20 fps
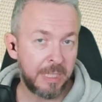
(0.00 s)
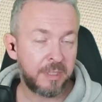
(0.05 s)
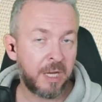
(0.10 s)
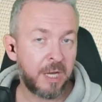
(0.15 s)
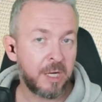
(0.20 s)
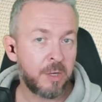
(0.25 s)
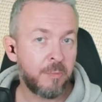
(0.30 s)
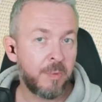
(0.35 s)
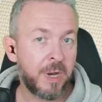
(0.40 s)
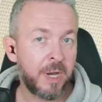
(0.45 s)

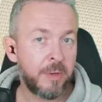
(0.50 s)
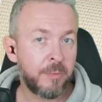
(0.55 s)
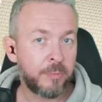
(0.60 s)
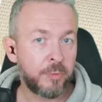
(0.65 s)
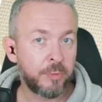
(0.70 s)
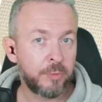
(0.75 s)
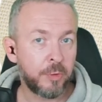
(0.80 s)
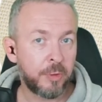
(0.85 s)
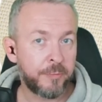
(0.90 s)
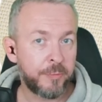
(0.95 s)
Dark one
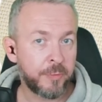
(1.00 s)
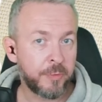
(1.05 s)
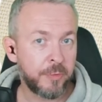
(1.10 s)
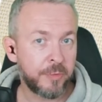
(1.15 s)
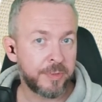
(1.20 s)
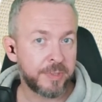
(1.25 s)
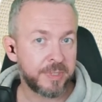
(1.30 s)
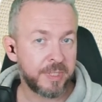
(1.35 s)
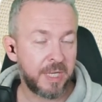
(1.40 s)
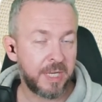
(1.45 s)
would of
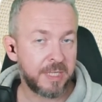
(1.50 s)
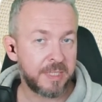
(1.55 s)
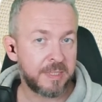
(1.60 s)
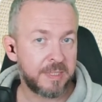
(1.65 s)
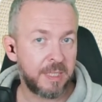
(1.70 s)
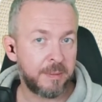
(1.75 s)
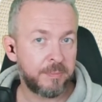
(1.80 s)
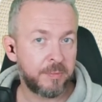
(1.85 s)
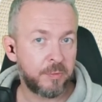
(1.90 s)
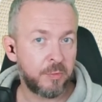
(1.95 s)
course
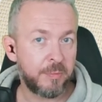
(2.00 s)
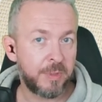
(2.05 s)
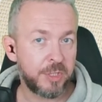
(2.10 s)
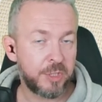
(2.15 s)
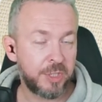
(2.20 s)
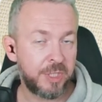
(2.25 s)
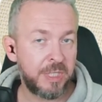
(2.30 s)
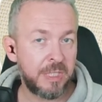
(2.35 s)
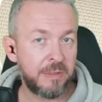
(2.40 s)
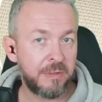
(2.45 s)
accept too
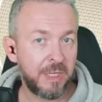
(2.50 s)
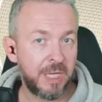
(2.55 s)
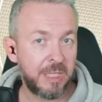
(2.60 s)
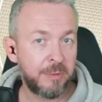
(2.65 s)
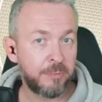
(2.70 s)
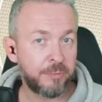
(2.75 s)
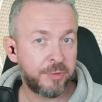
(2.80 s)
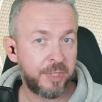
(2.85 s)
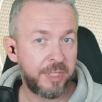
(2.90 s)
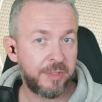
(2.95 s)
much heat
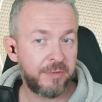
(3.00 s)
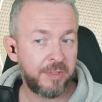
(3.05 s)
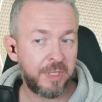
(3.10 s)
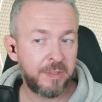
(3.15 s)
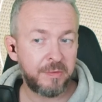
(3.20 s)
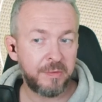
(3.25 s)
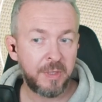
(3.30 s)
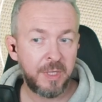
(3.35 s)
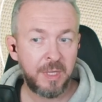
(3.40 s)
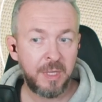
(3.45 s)
and would
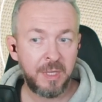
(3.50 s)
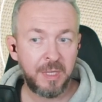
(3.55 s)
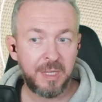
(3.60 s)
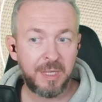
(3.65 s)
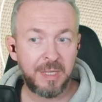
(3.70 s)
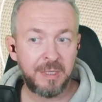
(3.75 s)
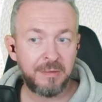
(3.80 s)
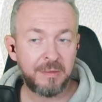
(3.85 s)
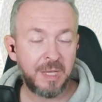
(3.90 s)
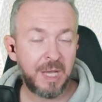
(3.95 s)
radiate,
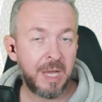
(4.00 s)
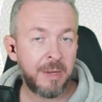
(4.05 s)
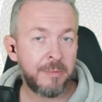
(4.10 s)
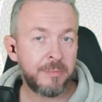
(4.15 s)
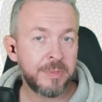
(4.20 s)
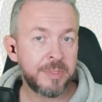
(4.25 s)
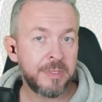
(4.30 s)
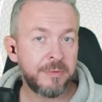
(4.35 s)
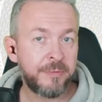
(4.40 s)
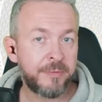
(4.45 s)
and I
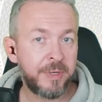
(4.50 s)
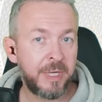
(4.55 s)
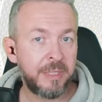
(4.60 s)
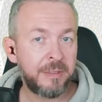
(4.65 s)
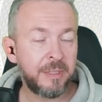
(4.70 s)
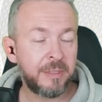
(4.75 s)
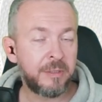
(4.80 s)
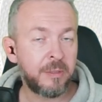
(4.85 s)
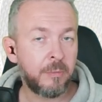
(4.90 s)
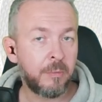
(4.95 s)
was
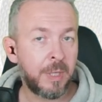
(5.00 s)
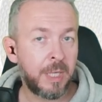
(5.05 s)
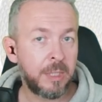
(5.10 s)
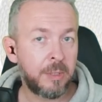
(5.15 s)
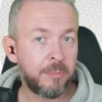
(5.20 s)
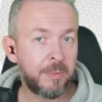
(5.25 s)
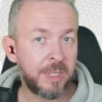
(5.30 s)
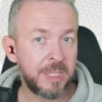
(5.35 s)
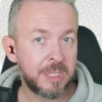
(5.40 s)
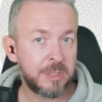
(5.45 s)
afraid that the
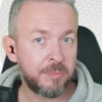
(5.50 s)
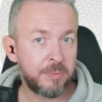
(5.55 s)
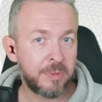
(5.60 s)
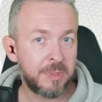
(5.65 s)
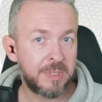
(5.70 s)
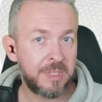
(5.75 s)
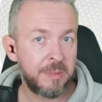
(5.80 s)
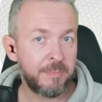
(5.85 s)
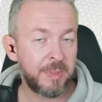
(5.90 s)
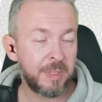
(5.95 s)
white ones
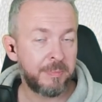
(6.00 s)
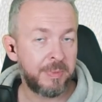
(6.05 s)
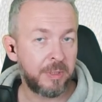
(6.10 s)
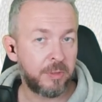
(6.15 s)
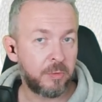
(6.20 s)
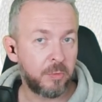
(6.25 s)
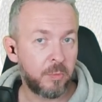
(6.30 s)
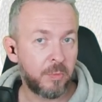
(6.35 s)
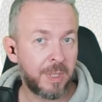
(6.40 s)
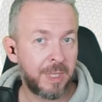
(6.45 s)
would simply
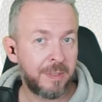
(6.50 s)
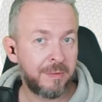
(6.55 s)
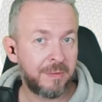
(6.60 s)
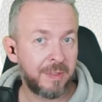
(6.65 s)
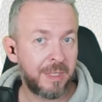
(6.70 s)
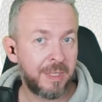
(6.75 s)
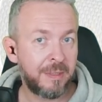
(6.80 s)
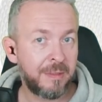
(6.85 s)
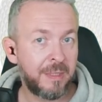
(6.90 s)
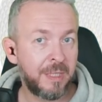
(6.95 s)
be too
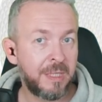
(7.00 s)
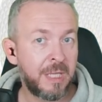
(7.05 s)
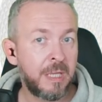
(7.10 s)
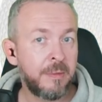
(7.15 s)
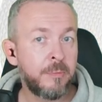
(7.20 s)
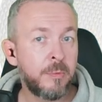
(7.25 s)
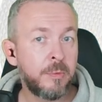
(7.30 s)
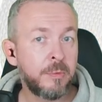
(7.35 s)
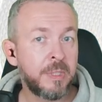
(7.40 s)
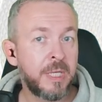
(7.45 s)
white and that
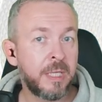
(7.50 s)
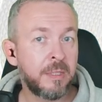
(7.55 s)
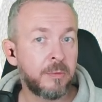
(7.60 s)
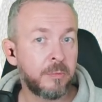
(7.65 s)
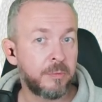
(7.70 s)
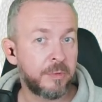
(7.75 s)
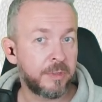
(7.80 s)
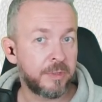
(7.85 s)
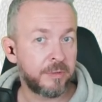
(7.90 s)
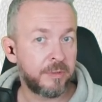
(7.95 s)
they would
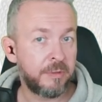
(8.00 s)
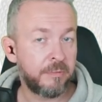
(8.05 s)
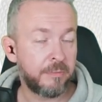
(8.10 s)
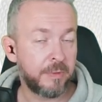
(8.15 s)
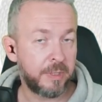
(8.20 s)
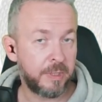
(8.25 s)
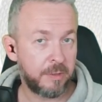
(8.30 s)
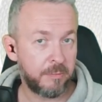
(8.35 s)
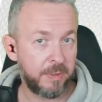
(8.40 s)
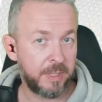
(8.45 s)
get dirty
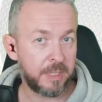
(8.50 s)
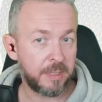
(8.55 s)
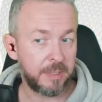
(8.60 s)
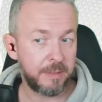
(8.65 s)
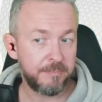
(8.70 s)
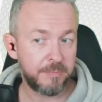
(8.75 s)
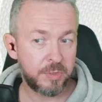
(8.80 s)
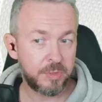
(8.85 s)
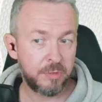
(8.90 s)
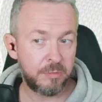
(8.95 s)
very
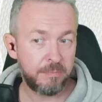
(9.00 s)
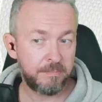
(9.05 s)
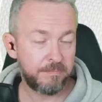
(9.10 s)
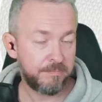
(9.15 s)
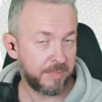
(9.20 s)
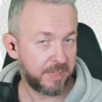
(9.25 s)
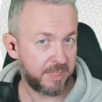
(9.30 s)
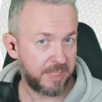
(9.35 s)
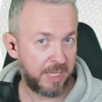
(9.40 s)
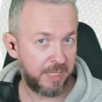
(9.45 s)
quickly. So,
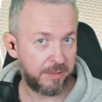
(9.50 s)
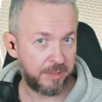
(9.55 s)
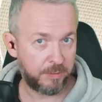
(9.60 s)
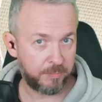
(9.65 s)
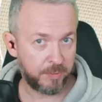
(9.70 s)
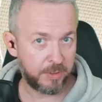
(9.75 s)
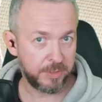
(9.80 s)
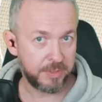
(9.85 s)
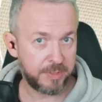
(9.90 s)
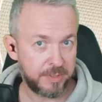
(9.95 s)
sand
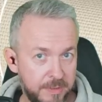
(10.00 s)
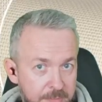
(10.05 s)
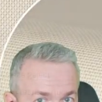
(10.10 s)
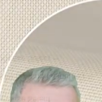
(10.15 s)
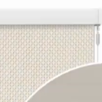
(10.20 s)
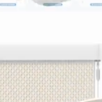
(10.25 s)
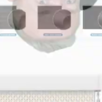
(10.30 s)
it was.